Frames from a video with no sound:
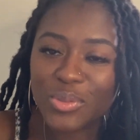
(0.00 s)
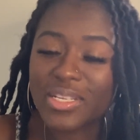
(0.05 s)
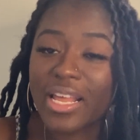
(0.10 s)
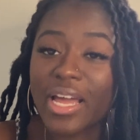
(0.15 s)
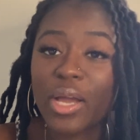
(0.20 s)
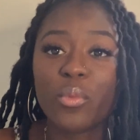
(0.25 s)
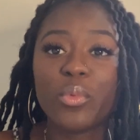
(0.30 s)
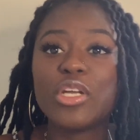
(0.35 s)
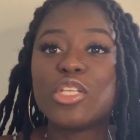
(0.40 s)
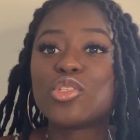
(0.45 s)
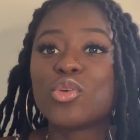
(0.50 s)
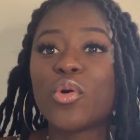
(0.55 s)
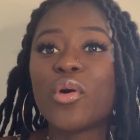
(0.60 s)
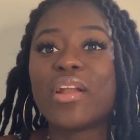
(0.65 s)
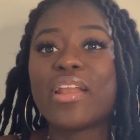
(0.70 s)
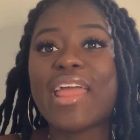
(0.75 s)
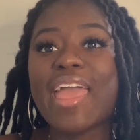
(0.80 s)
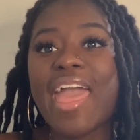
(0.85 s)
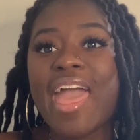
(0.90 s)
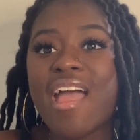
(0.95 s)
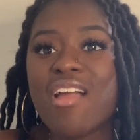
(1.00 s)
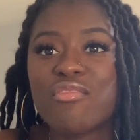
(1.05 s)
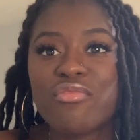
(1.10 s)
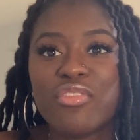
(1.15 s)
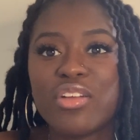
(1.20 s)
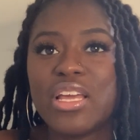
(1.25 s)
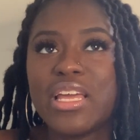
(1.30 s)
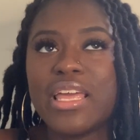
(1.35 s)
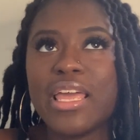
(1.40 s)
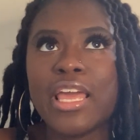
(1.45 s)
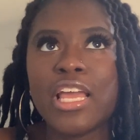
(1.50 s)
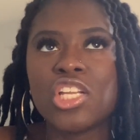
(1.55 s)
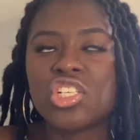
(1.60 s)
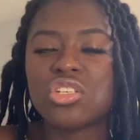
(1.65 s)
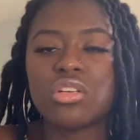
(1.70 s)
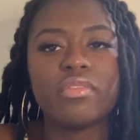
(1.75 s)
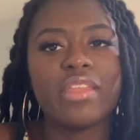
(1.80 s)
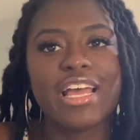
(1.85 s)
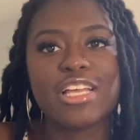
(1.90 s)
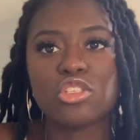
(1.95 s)
Like, we toured every inch
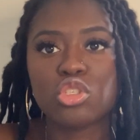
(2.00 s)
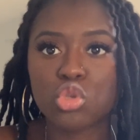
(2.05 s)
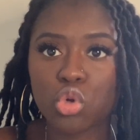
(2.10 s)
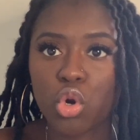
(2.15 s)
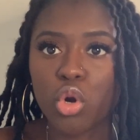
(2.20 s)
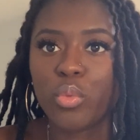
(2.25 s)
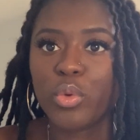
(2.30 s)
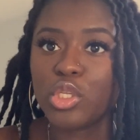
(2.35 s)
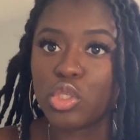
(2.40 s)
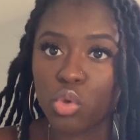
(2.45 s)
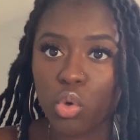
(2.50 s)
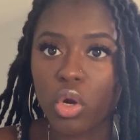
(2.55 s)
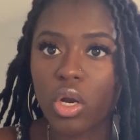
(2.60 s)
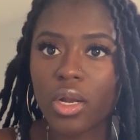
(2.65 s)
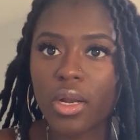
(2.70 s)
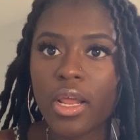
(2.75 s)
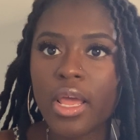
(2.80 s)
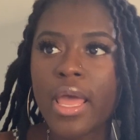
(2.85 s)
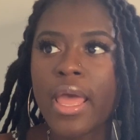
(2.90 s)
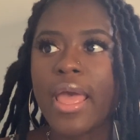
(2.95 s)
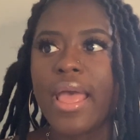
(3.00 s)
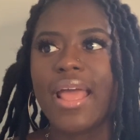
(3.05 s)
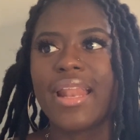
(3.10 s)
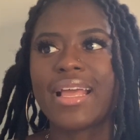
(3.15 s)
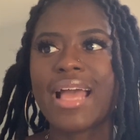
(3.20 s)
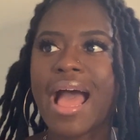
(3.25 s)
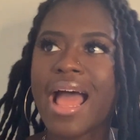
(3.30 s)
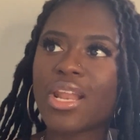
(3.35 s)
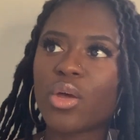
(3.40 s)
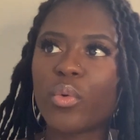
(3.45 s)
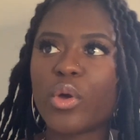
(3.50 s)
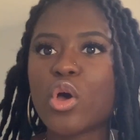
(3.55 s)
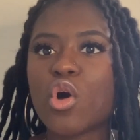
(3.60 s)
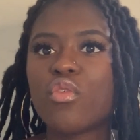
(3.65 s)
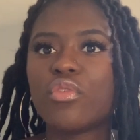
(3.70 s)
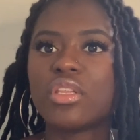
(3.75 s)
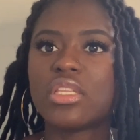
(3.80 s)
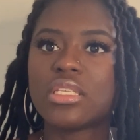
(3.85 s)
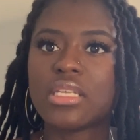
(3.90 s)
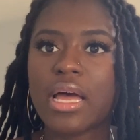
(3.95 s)
of that store. We toured. It kind of went over
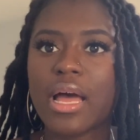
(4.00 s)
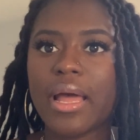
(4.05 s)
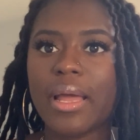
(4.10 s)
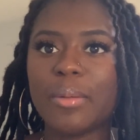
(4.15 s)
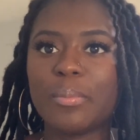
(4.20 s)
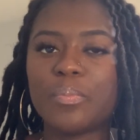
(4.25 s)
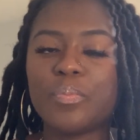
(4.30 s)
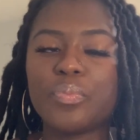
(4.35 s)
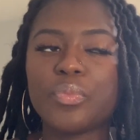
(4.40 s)
the time.